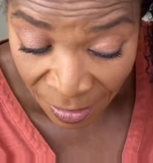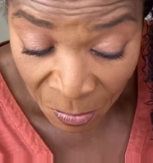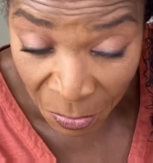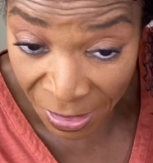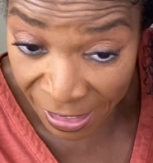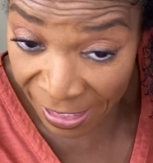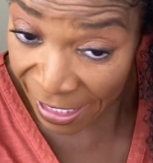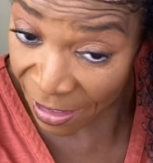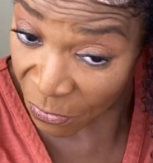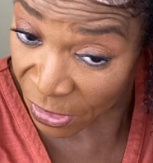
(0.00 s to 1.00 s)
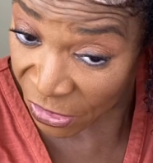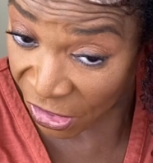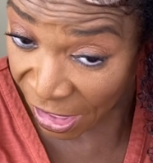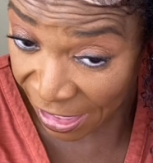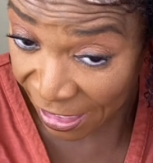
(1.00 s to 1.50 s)
but every
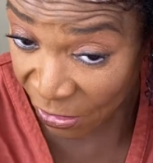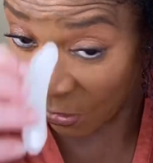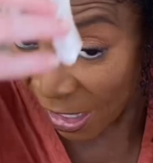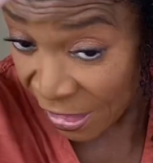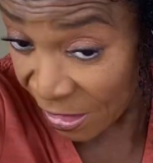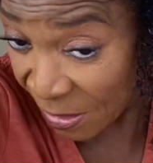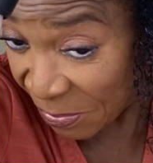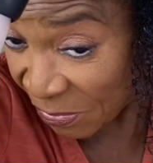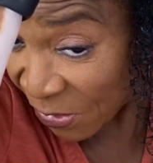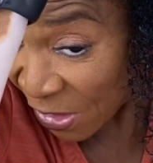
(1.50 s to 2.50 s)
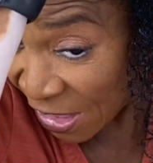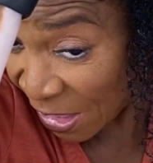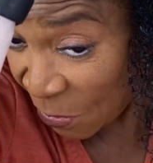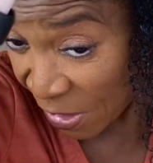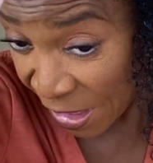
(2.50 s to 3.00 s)
gel I try to
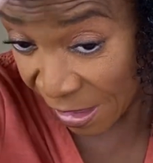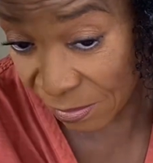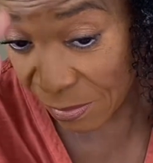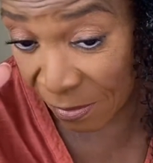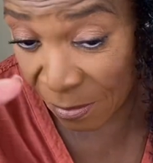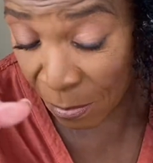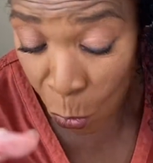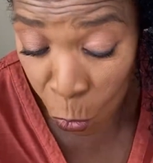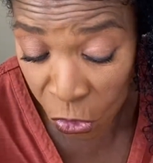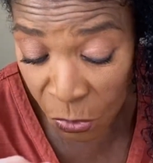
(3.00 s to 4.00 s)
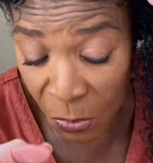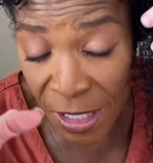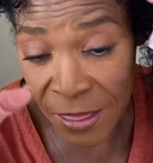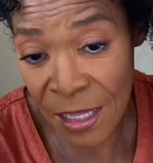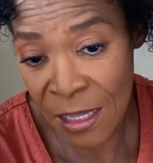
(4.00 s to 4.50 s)
see what it mooshed
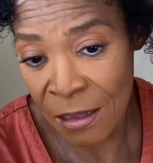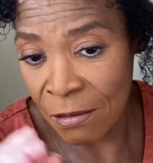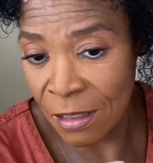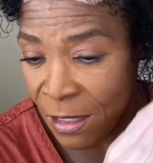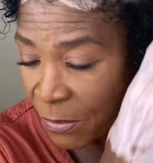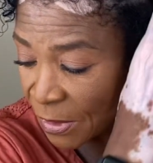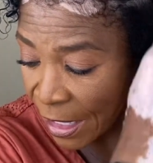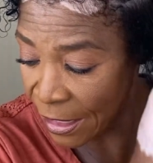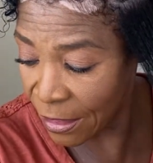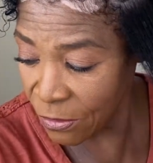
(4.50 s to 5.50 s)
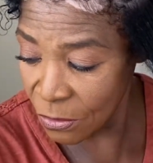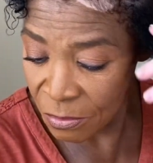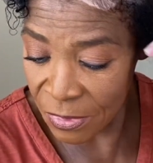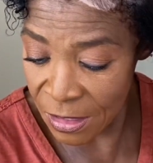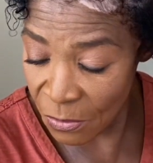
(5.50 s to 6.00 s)
with, it was like, nope, it